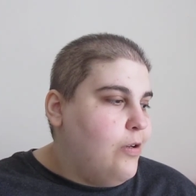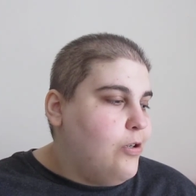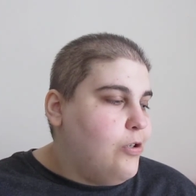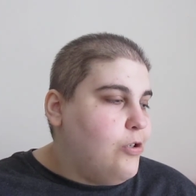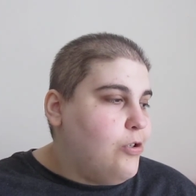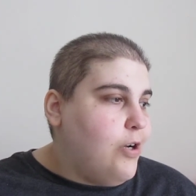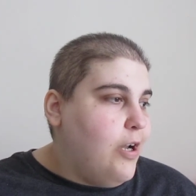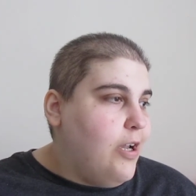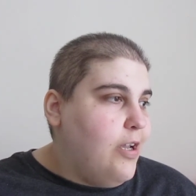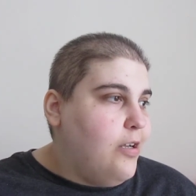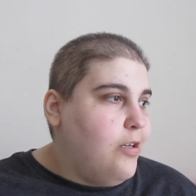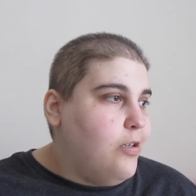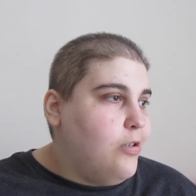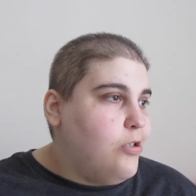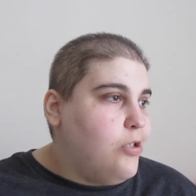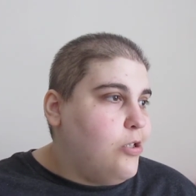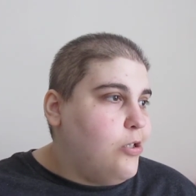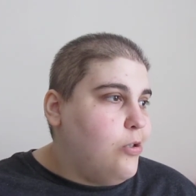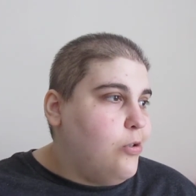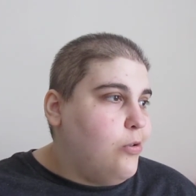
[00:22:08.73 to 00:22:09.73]
trying
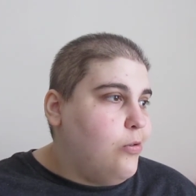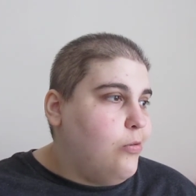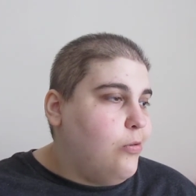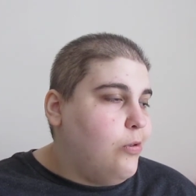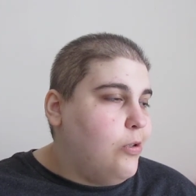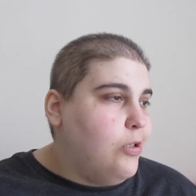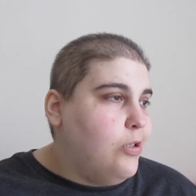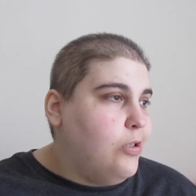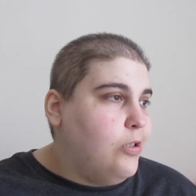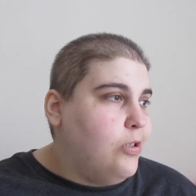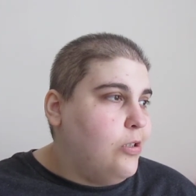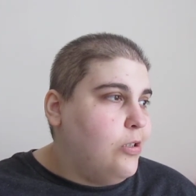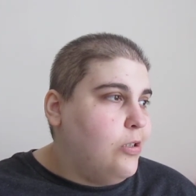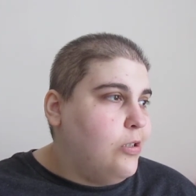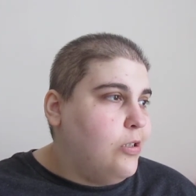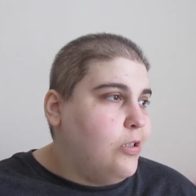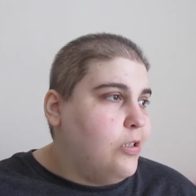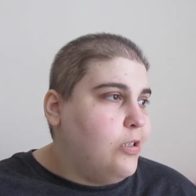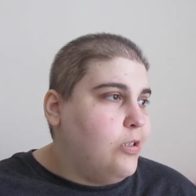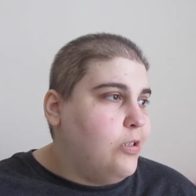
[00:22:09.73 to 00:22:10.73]
to
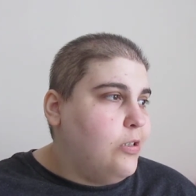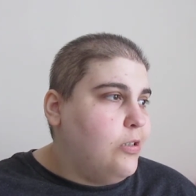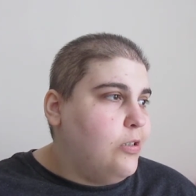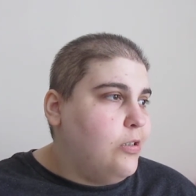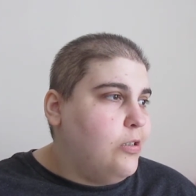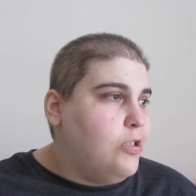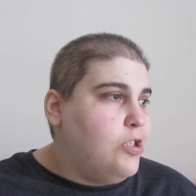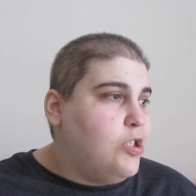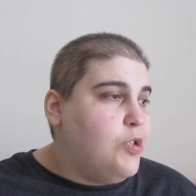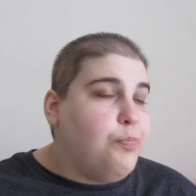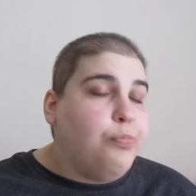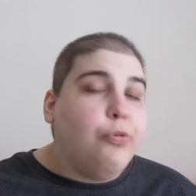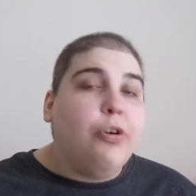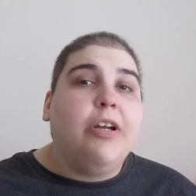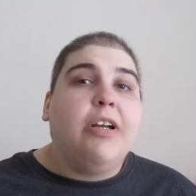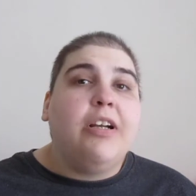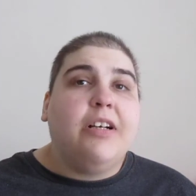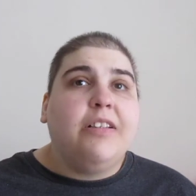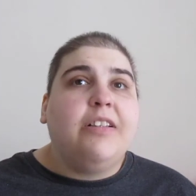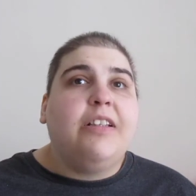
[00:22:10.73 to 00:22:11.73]

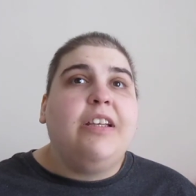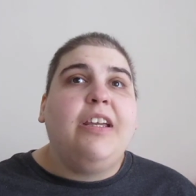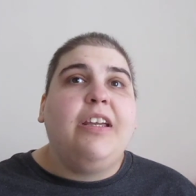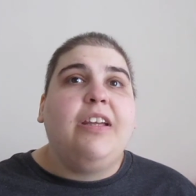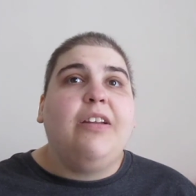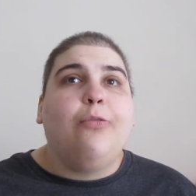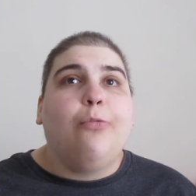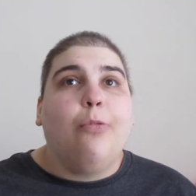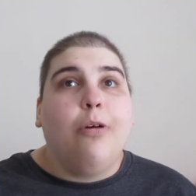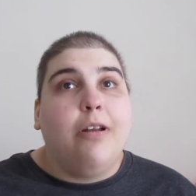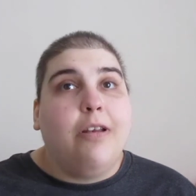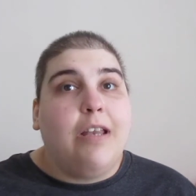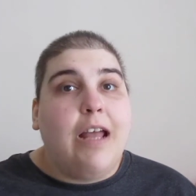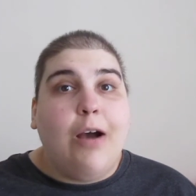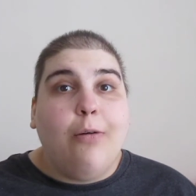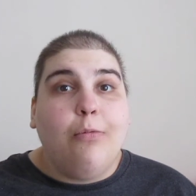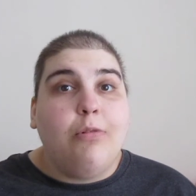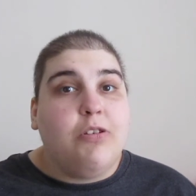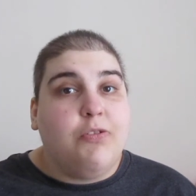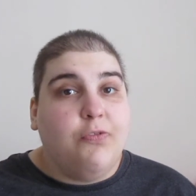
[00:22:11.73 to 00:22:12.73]
spring clean when
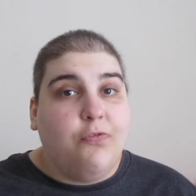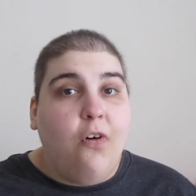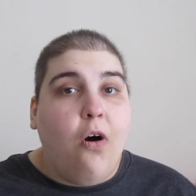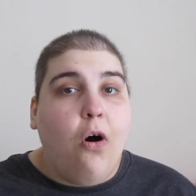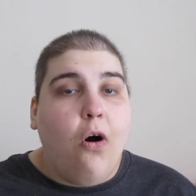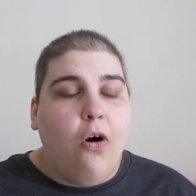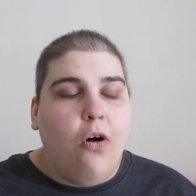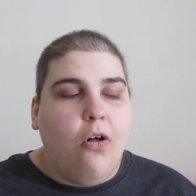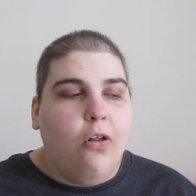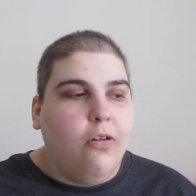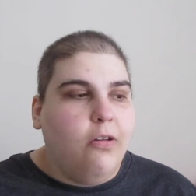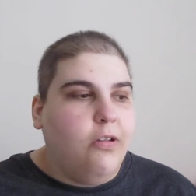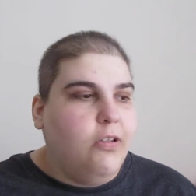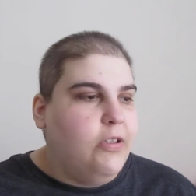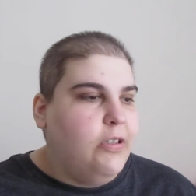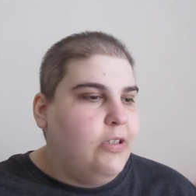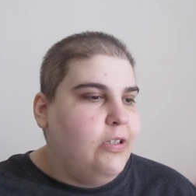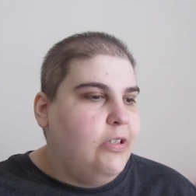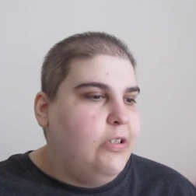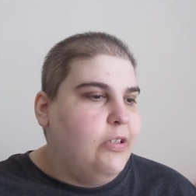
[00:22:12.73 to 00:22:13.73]
now it's fall
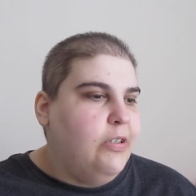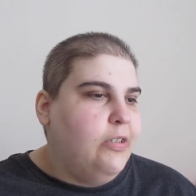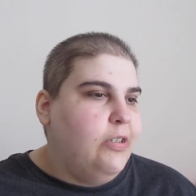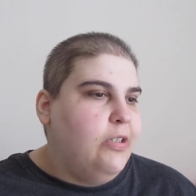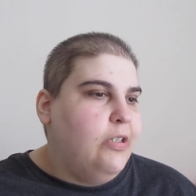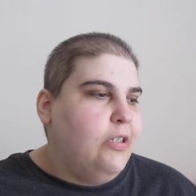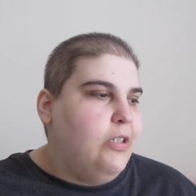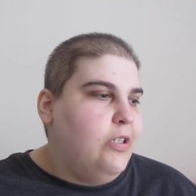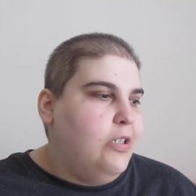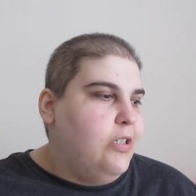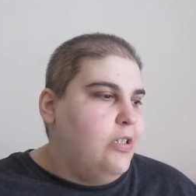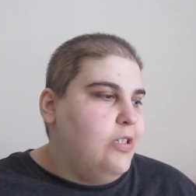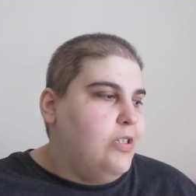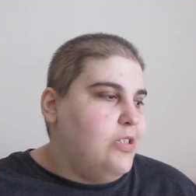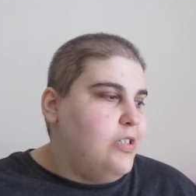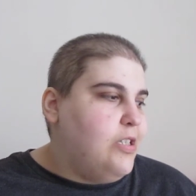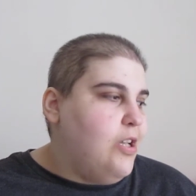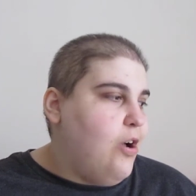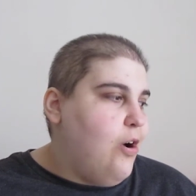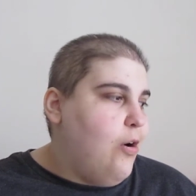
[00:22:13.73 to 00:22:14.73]

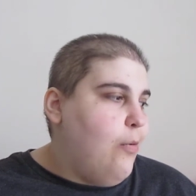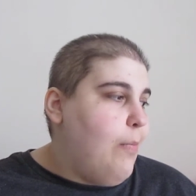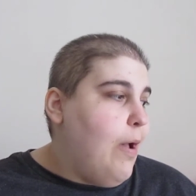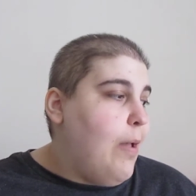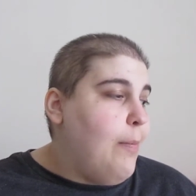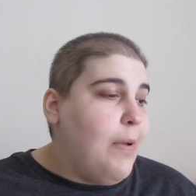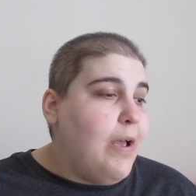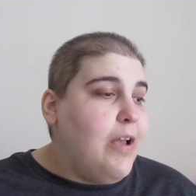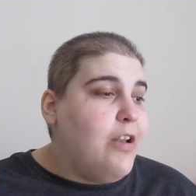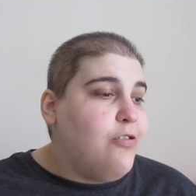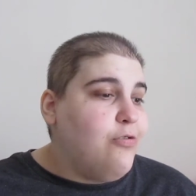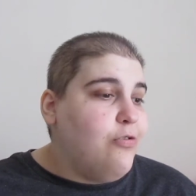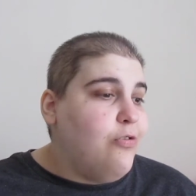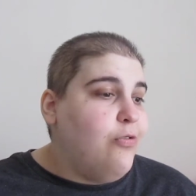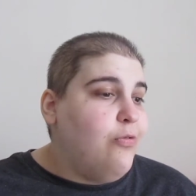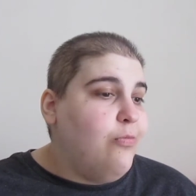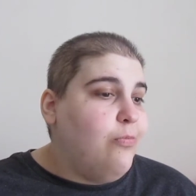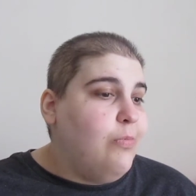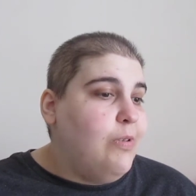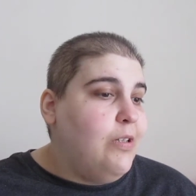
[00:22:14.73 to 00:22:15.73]
so my
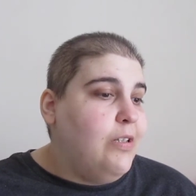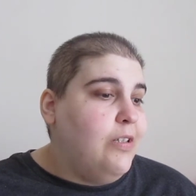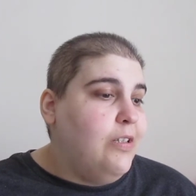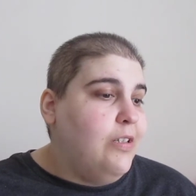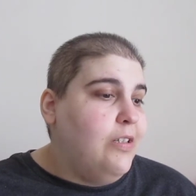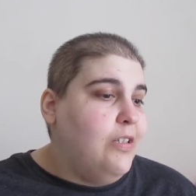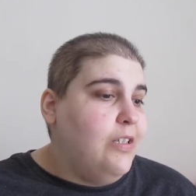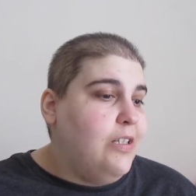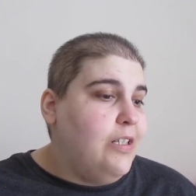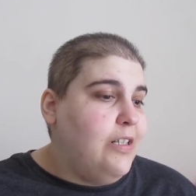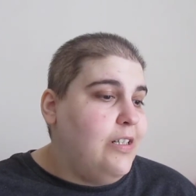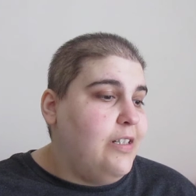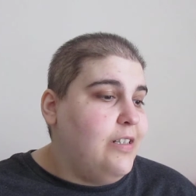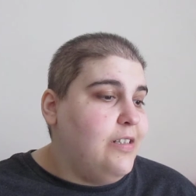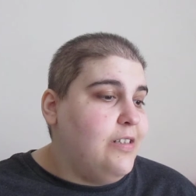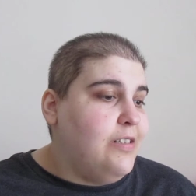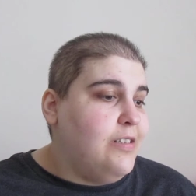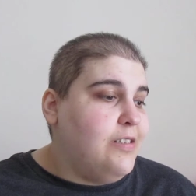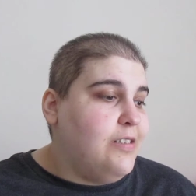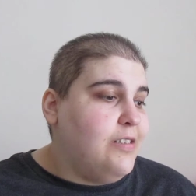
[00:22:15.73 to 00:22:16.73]
bedroom
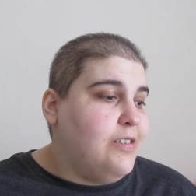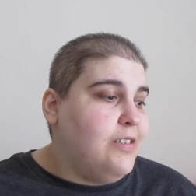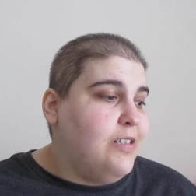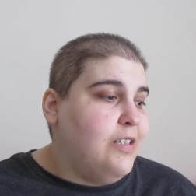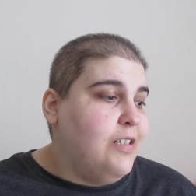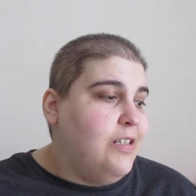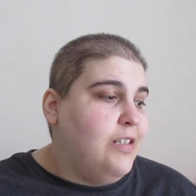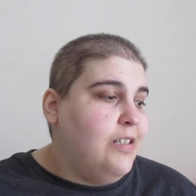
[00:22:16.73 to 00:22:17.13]
is